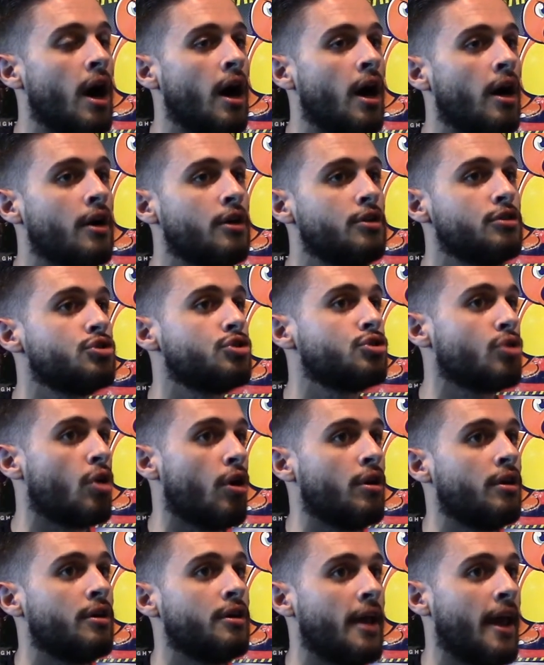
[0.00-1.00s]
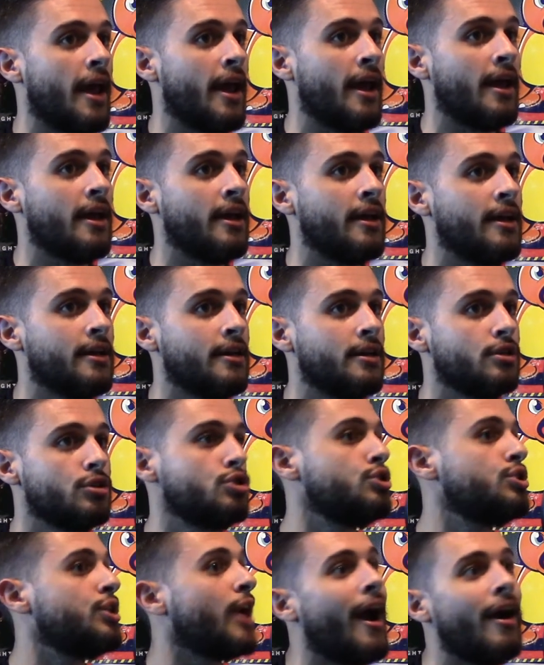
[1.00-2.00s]
start a
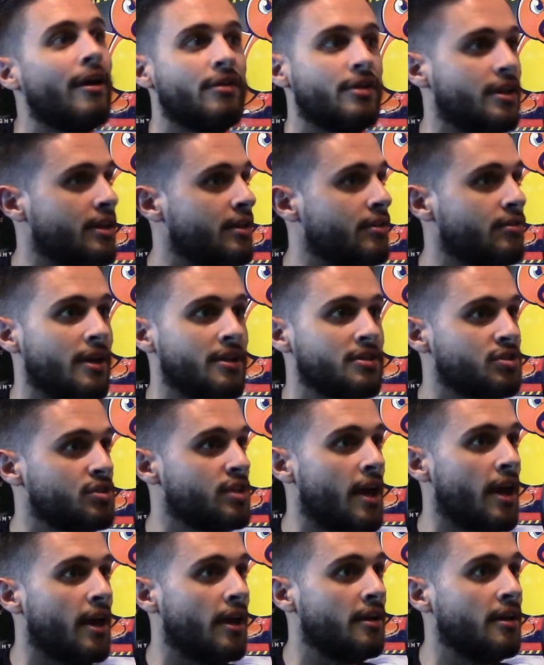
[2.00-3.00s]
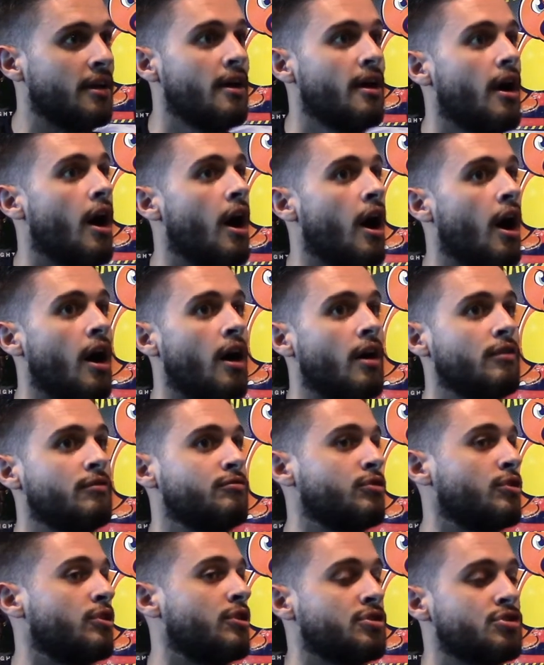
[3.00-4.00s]
charity, let's say,
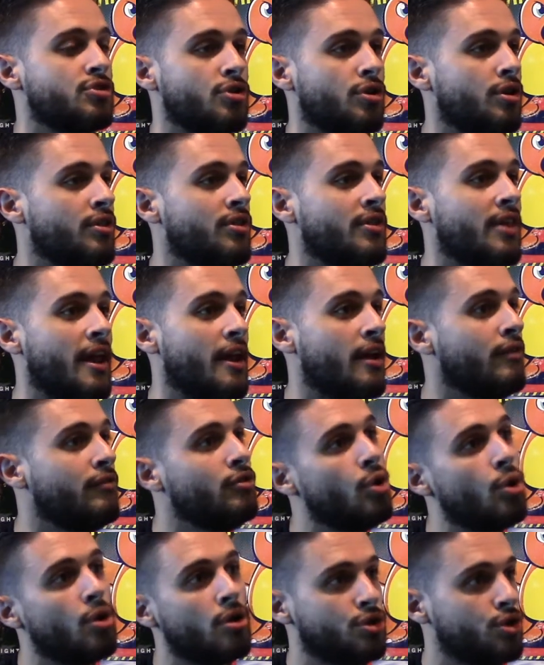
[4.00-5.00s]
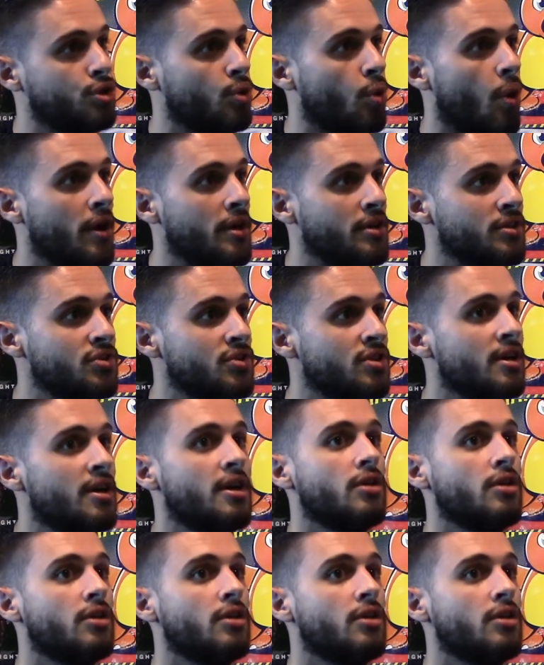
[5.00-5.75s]
for a certain thing of your choice.